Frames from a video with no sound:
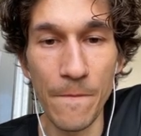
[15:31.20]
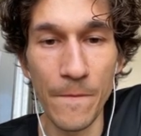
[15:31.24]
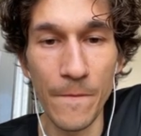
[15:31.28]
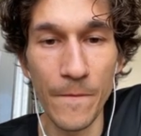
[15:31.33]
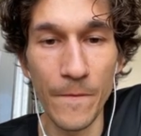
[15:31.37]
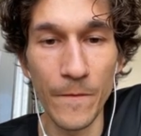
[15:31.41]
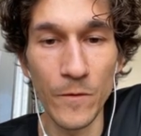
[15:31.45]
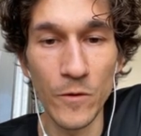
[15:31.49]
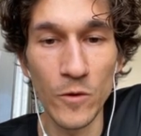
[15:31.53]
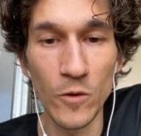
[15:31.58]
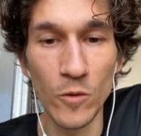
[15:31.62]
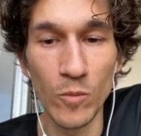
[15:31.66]

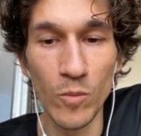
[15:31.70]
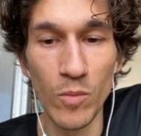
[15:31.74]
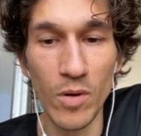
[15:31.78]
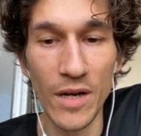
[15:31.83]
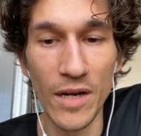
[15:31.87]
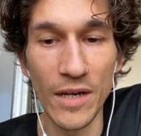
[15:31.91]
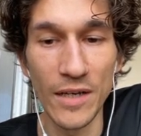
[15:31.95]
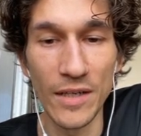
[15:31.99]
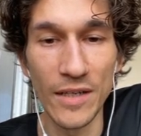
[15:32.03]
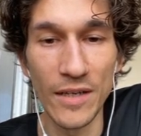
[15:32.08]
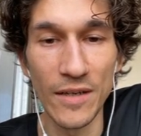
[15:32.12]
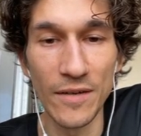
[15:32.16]
so
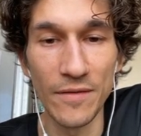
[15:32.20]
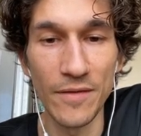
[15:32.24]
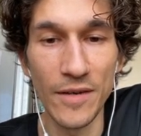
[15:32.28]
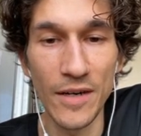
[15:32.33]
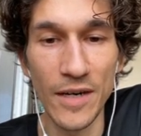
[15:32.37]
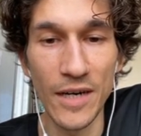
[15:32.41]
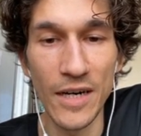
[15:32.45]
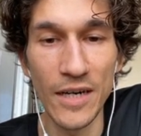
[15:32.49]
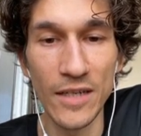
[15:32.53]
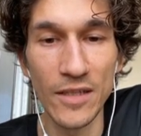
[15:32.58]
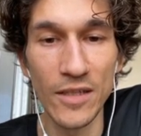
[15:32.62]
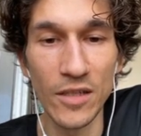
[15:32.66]
buying dev
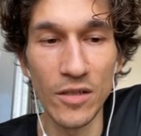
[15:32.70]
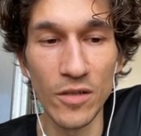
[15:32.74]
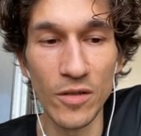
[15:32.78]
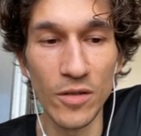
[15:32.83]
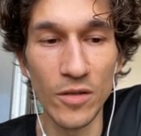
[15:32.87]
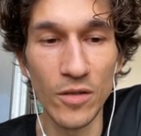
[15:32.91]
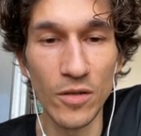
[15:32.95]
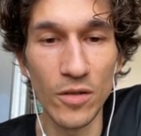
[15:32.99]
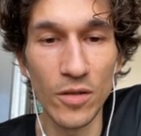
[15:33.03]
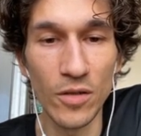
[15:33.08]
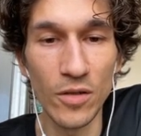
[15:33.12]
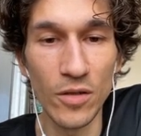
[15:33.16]
card
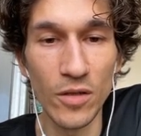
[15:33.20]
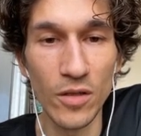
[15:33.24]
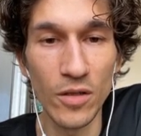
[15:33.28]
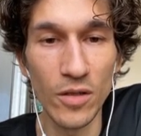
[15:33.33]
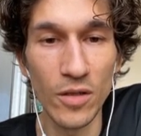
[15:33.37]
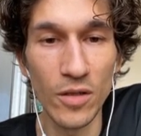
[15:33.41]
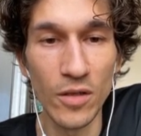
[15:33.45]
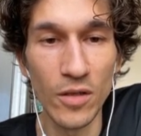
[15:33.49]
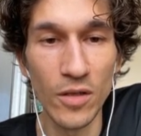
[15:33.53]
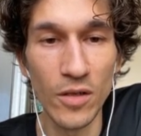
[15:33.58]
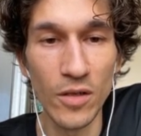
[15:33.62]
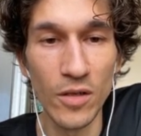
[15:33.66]
good
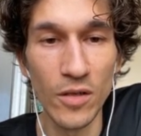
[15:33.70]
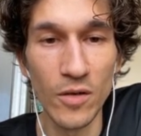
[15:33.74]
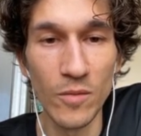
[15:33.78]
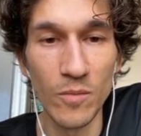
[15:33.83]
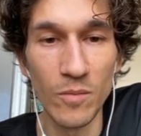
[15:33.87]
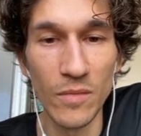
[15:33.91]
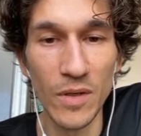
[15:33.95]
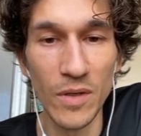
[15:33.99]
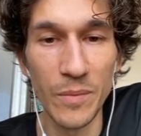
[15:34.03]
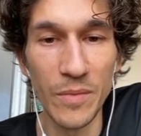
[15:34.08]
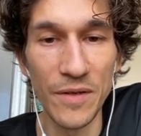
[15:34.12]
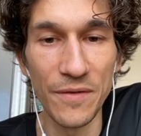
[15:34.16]

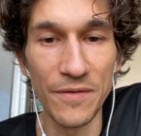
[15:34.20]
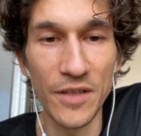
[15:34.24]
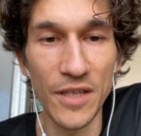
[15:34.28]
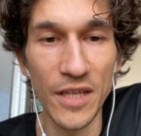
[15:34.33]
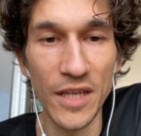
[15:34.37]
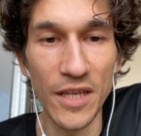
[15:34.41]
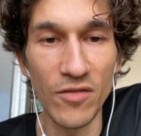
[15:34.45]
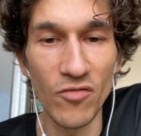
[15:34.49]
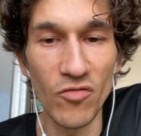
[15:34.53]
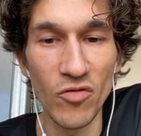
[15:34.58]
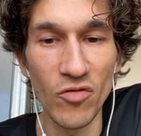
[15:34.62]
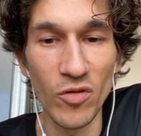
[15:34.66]
maybe if
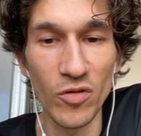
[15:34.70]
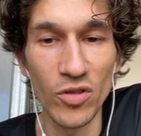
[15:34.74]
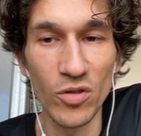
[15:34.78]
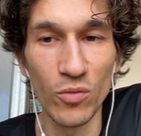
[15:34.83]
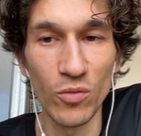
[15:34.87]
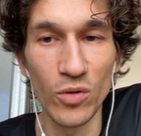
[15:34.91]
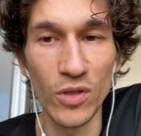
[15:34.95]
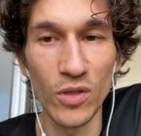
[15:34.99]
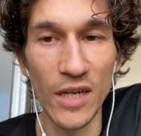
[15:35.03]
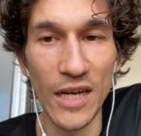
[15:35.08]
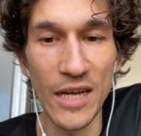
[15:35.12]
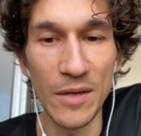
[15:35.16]
10 rolls two
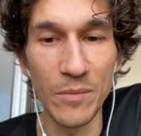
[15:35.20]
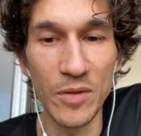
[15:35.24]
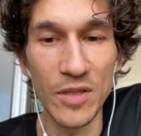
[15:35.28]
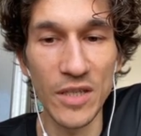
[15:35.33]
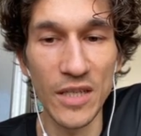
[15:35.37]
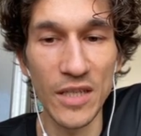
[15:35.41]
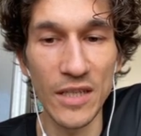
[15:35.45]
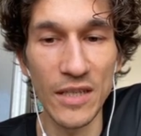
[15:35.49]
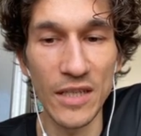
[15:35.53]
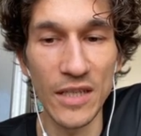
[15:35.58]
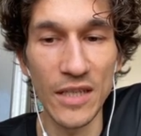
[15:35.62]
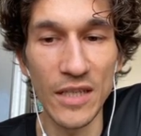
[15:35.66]
times
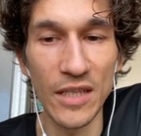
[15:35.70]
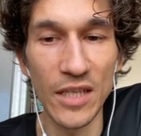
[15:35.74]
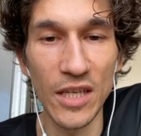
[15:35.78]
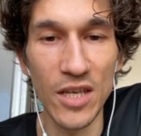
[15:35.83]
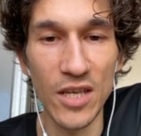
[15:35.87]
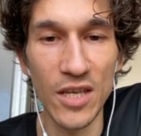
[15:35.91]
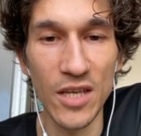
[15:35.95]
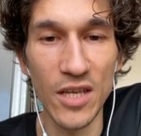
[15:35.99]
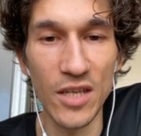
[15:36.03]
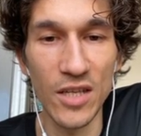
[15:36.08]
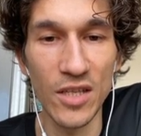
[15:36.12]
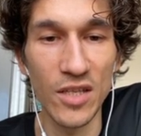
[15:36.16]
and then
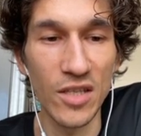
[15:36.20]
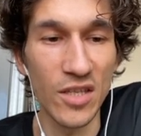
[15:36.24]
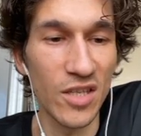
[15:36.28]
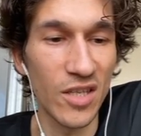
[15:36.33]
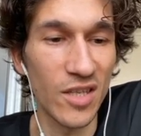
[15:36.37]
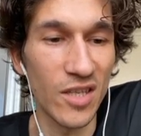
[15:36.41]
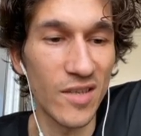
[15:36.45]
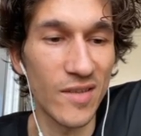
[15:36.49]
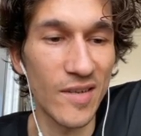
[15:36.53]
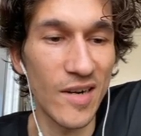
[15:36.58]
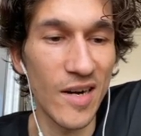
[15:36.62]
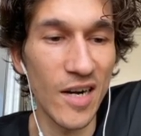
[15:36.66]
he is
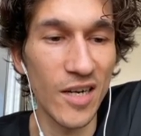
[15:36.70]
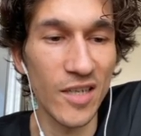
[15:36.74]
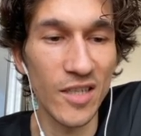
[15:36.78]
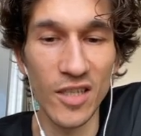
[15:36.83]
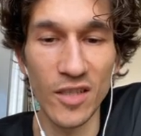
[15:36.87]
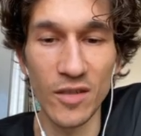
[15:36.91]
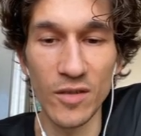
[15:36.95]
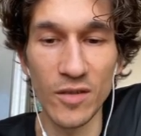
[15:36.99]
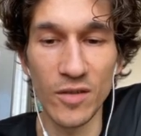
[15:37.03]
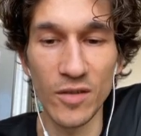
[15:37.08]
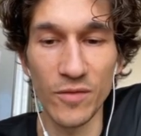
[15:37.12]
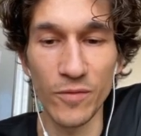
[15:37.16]

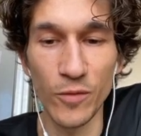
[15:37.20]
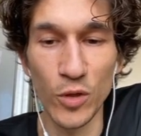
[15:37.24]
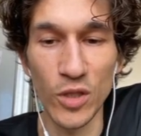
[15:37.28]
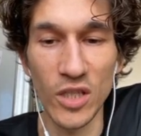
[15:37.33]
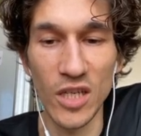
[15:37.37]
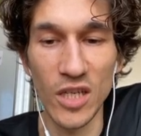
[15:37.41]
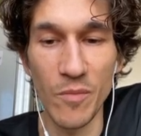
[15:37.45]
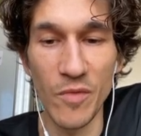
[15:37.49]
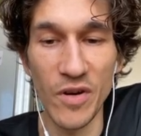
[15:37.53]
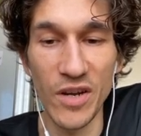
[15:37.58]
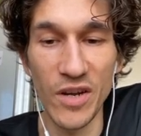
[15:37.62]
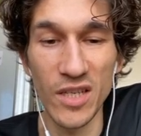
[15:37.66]
distracted for
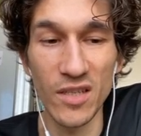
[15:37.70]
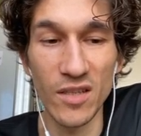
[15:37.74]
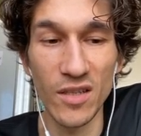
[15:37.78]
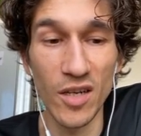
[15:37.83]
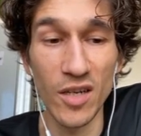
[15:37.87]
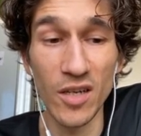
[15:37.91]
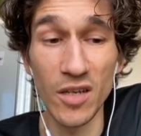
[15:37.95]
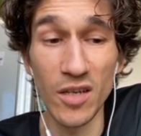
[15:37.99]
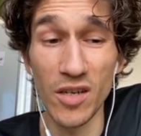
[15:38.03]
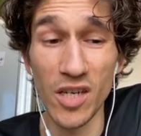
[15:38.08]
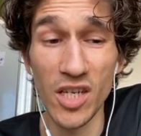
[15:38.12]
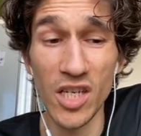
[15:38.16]
some reason oh,
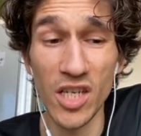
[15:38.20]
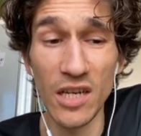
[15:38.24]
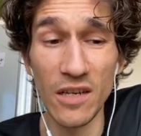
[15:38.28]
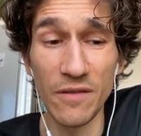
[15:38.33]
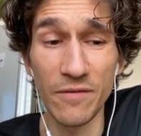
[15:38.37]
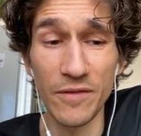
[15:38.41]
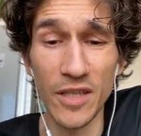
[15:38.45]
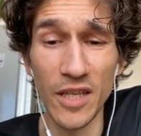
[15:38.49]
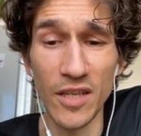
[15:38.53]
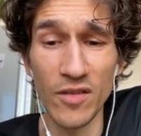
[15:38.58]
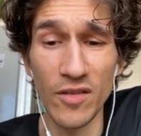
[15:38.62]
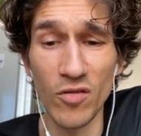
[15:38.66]
actually if
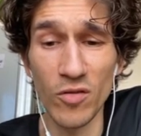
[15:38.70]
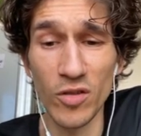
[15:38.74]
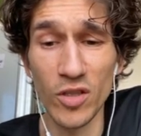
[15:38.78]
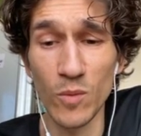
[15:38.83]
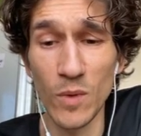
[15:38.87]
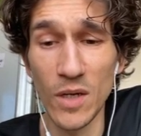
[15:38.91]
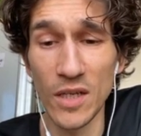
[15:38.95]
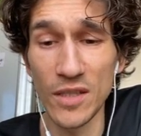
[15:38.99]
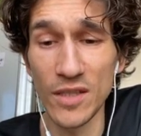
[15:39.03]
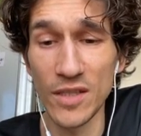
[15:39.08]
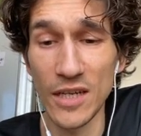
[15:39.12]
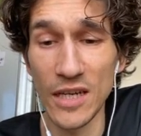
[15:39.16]
10 rolls
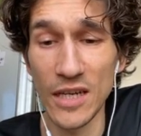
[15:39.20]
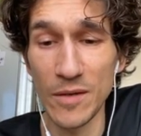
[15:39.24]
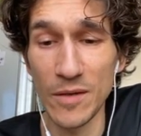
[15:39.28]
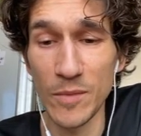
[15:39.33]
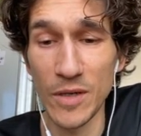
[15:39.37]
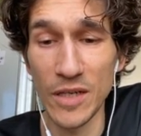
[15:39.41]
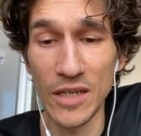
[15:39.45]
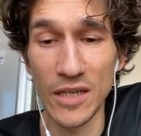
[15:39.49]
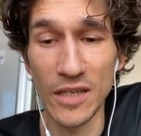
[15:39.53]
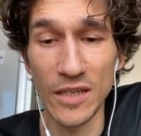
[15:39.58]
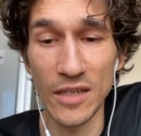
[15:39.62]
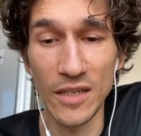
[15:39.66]
one time I
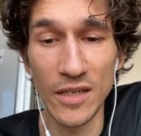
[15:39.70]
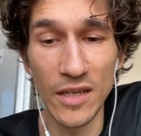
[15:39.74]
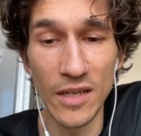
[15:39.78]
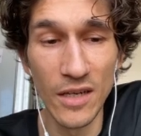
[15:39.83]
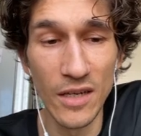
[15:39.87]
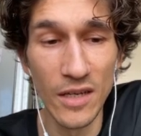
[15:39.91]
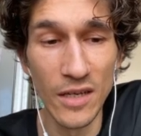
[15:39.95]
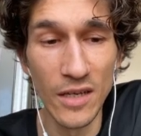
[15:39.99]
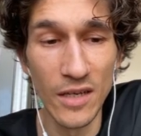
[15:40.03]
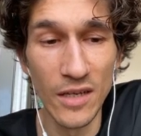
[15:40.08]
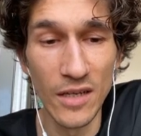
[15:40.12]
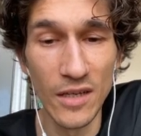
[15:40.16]
can
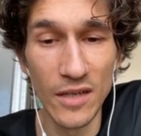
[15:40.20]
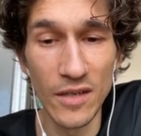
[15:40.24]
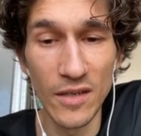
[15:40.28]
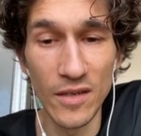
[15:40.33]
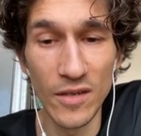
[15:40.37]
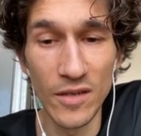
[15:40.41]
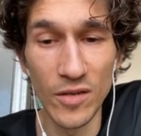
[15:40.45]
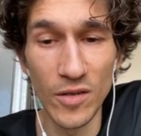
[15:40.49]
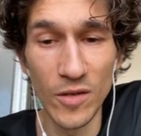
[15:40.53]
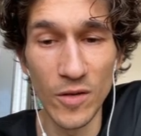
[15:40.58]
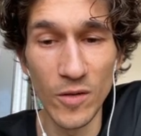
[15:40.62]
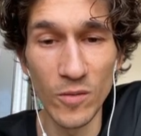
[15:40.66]

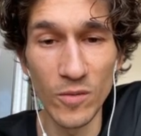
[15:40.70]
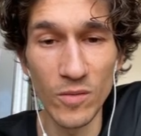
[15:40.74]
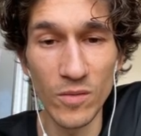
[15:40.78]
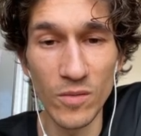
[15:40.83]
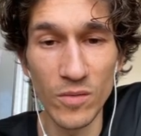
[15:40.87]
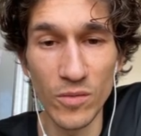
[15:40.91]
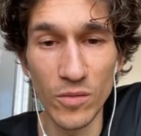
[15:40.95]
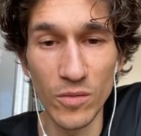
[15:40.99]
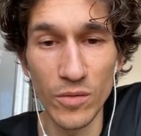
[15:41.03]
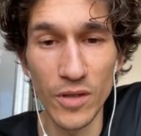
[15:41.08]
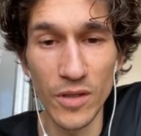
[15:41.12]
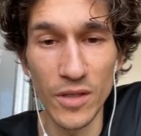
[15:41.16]
you know,
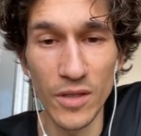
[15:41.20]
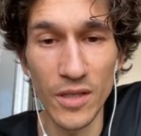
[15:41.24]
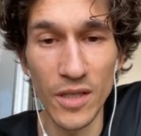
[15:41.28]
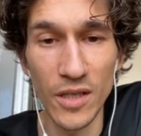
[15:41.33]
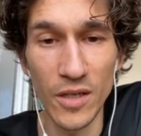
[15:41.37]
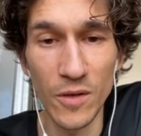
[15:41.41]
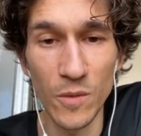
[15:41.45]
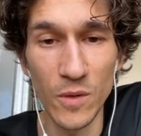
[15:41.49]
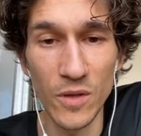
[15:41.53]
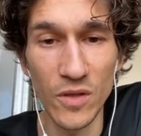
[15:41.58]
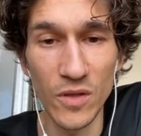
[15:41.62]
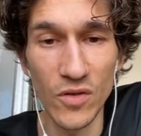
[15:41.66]
do they
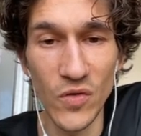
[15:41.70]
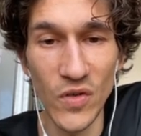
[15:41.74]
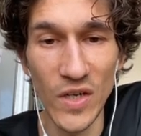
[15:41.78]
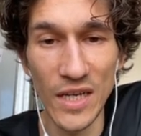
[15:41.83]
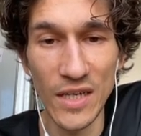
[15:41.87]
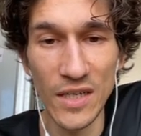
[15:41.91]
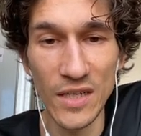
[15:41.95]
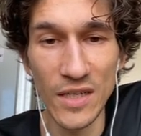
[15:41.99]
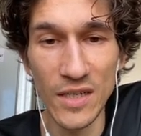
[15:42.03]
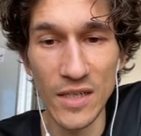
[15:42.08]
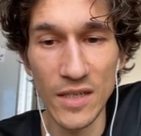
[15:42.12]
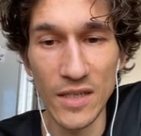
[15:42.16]
think with
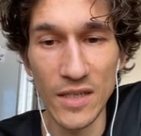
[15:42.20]
grain?